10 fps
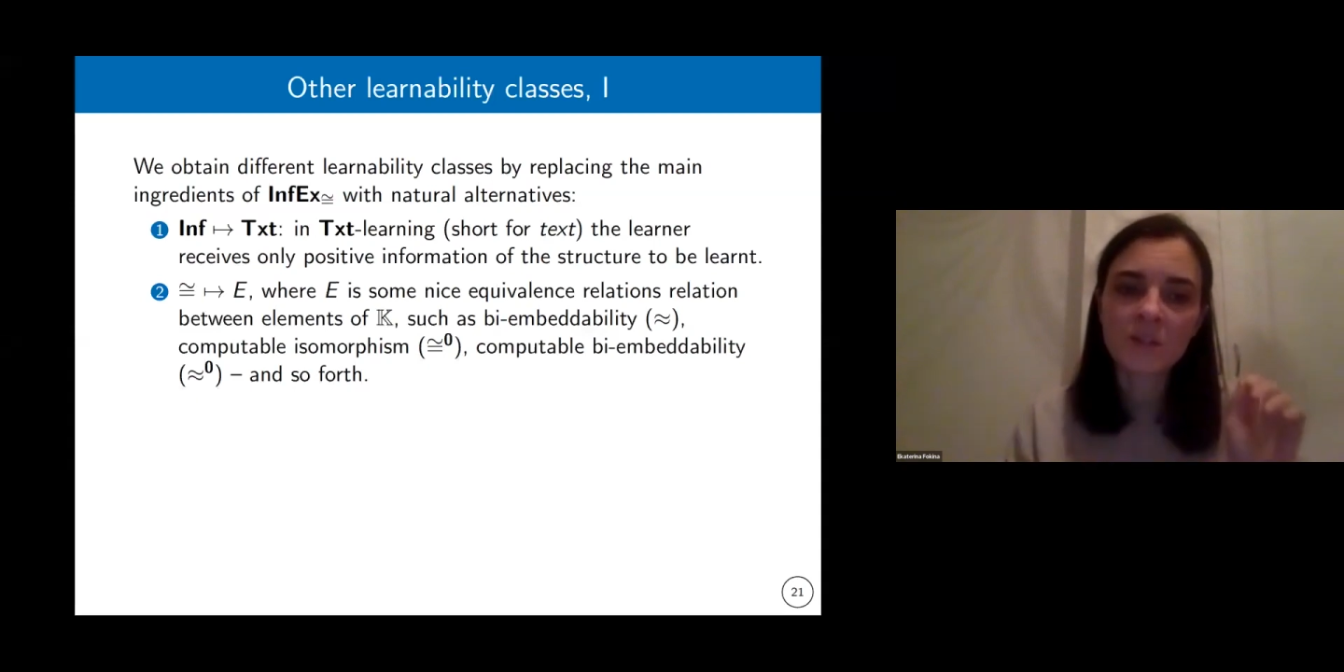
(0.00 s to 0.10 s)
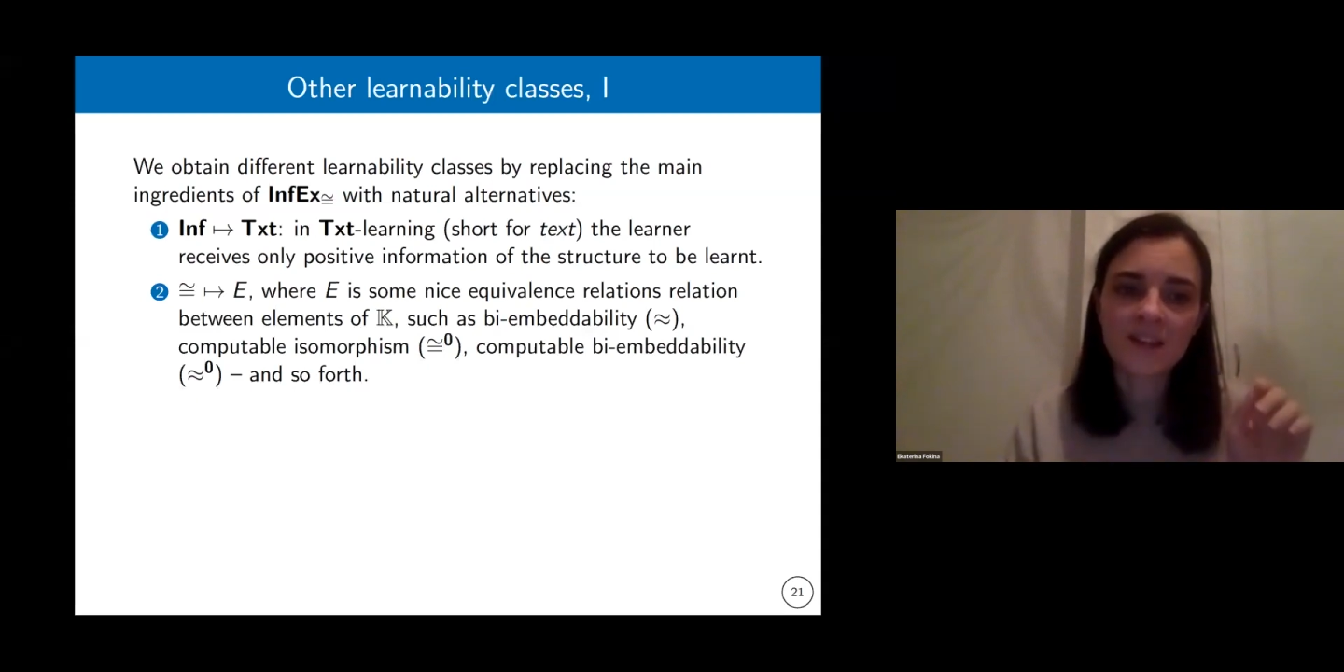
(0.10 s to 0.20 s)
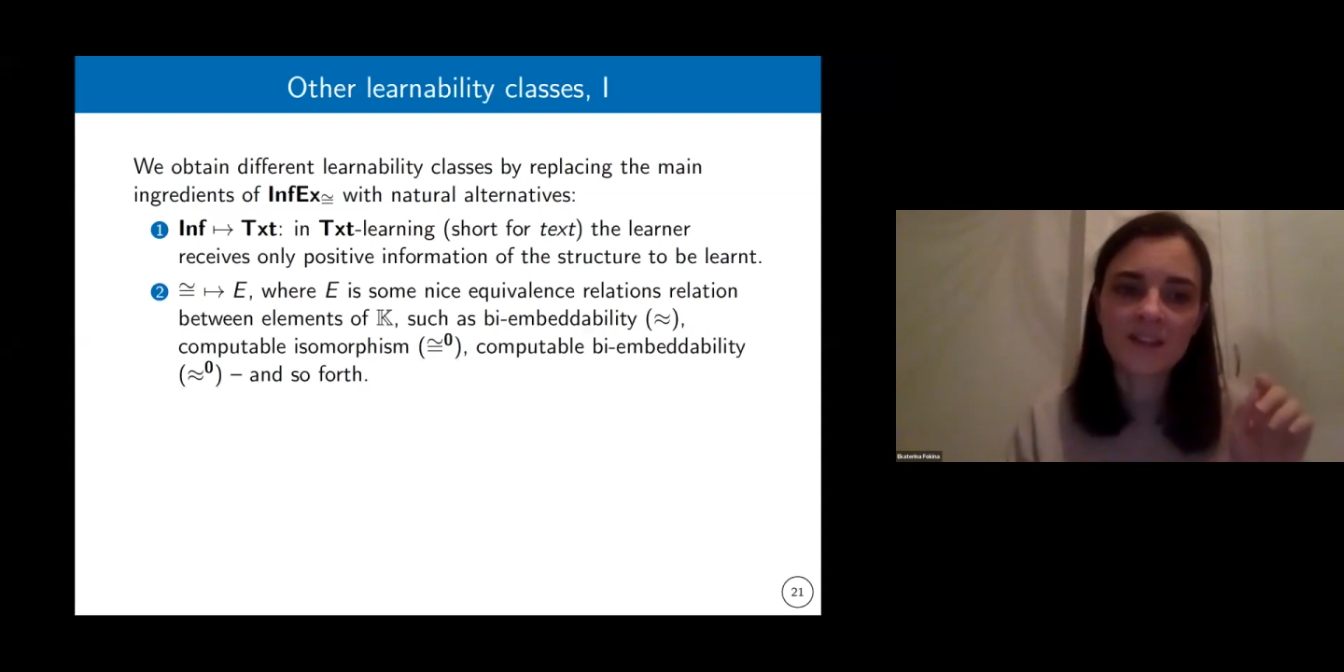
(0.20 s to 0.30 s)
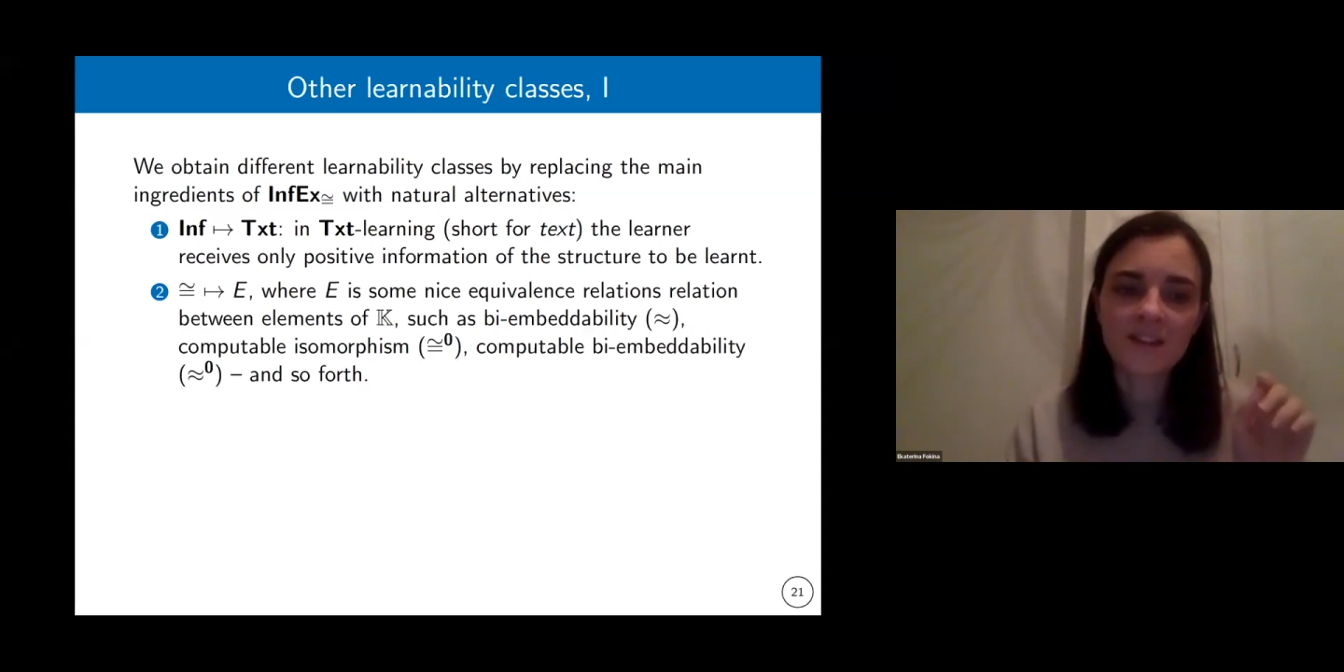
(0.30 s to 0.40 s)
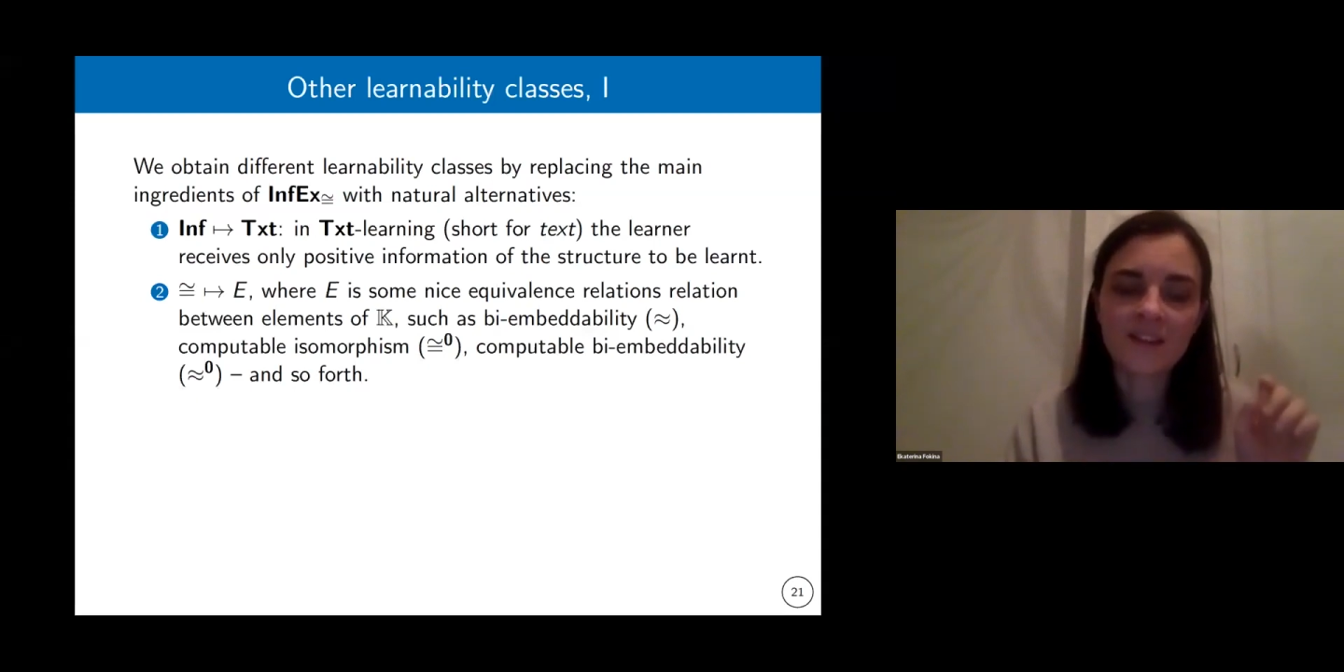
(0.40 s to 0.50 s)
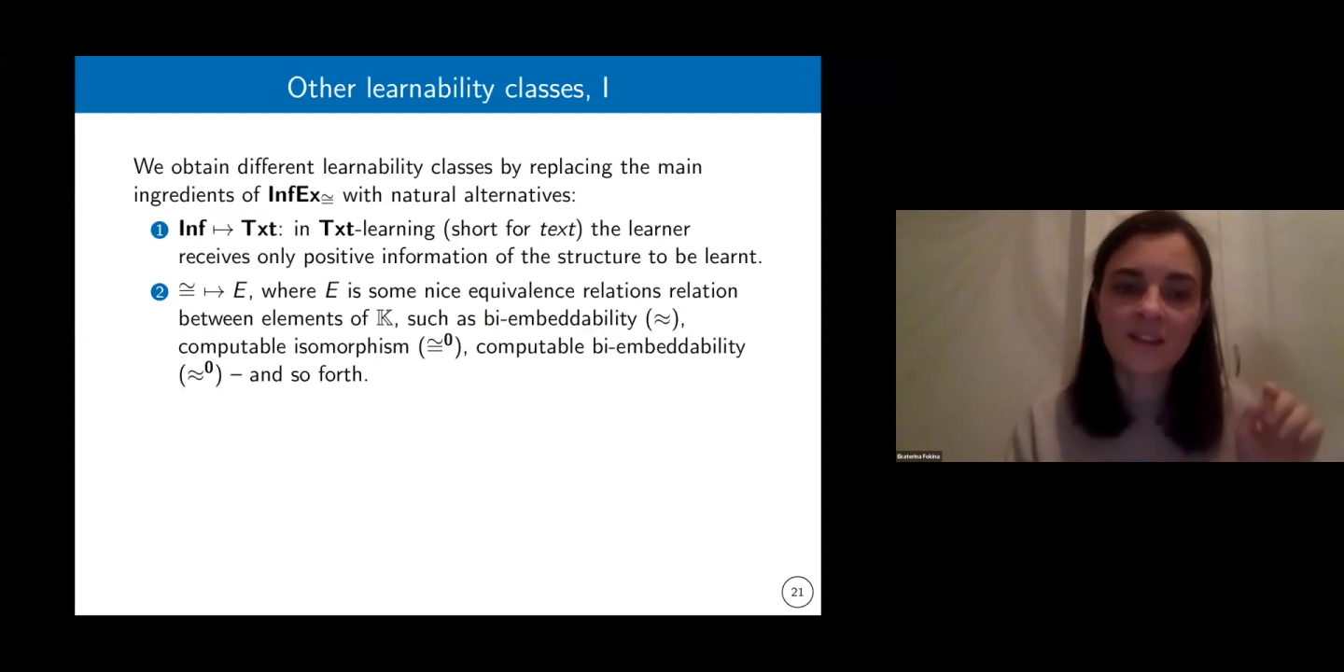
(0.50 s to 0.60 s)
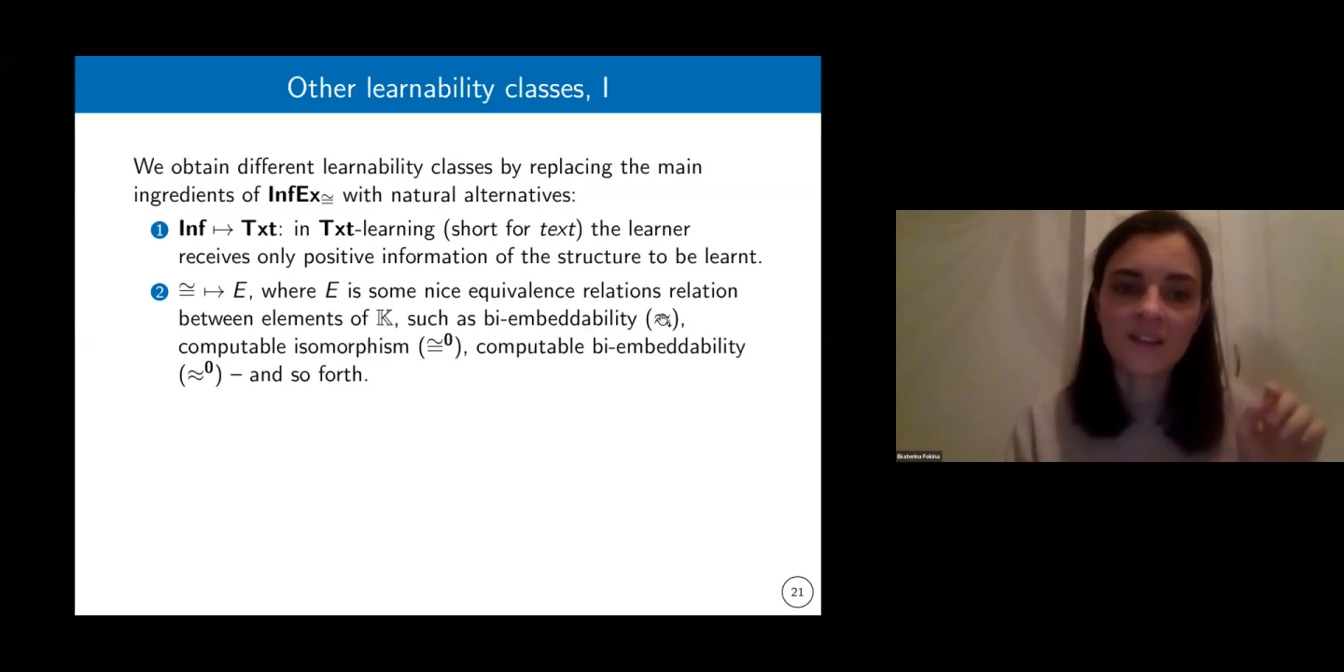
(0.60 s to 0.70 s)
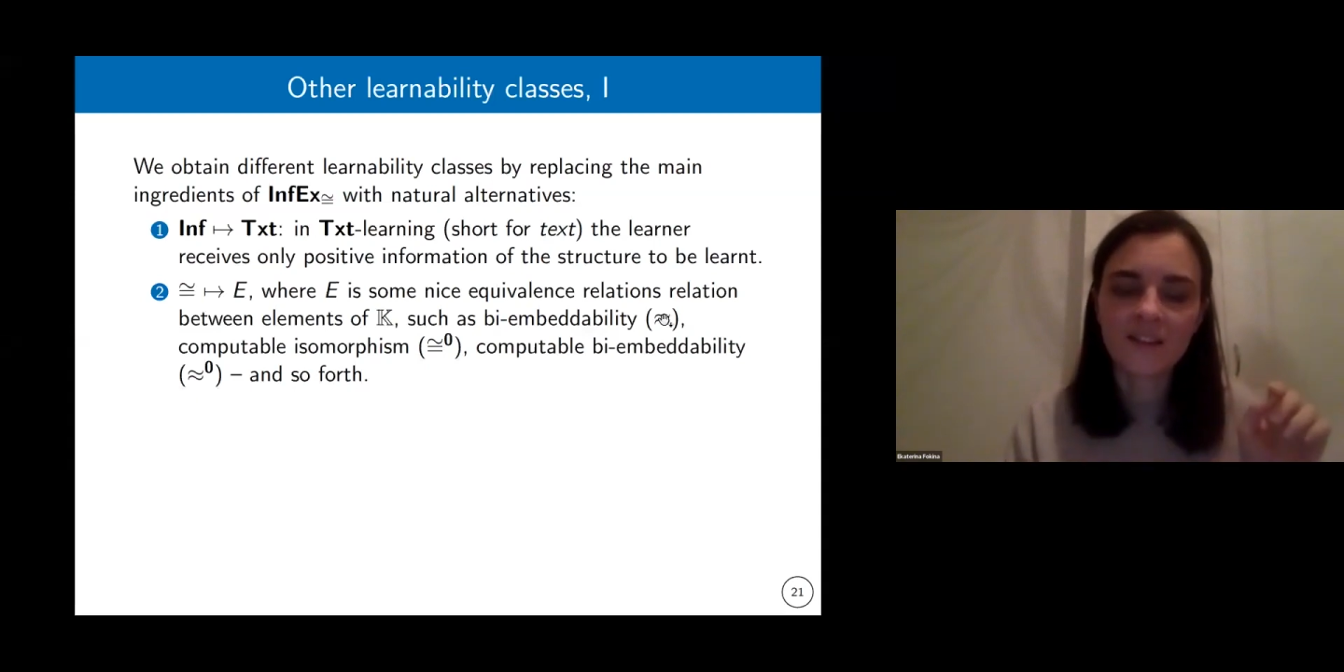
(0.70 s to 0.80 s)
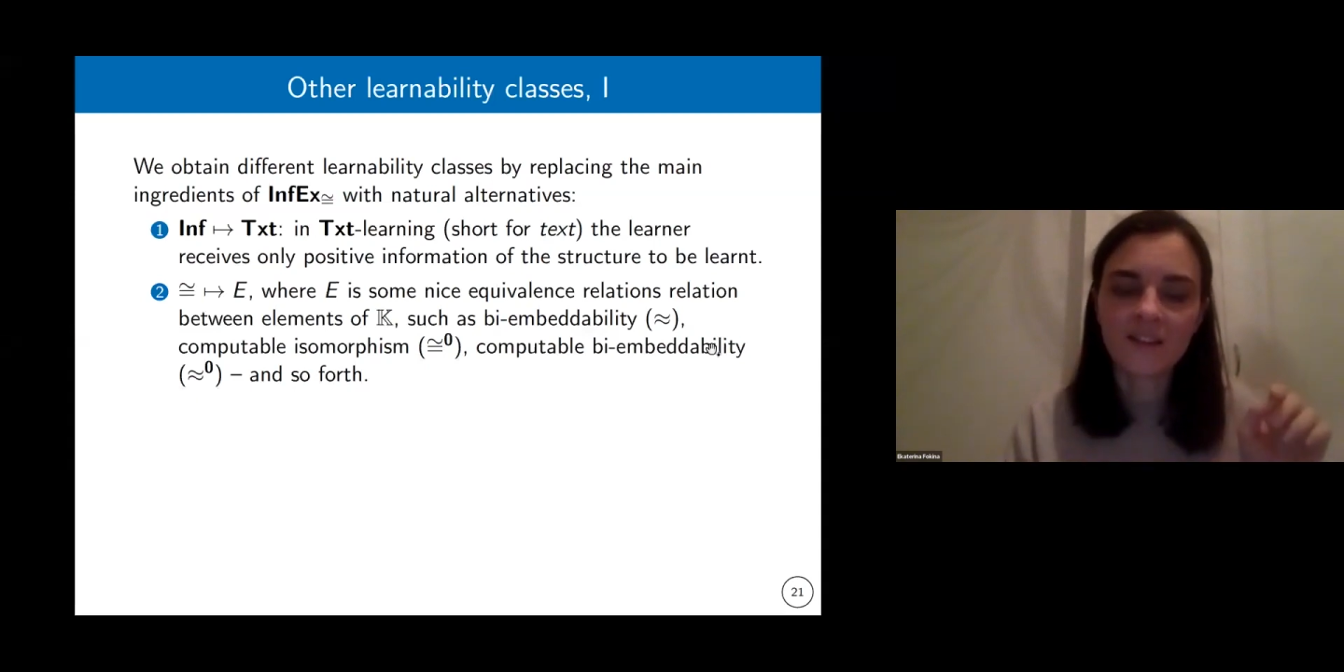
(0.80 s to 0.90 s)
study